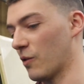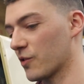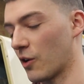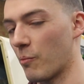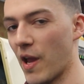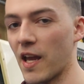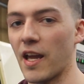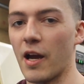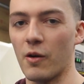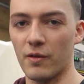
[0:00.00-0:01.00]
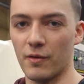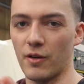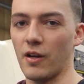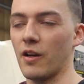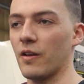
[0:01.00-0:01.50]
start banging out
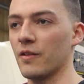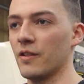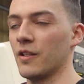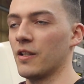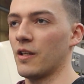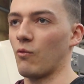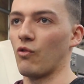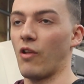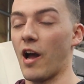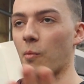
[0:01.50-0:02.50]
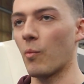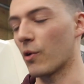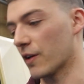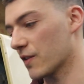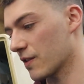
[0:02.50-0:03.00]
reliable
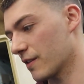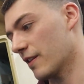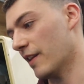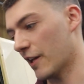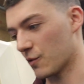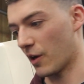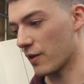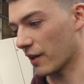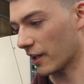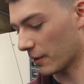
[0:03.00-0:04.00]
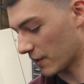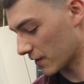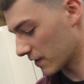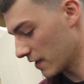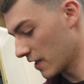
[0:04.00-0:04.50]
parts. That's what I think anyways.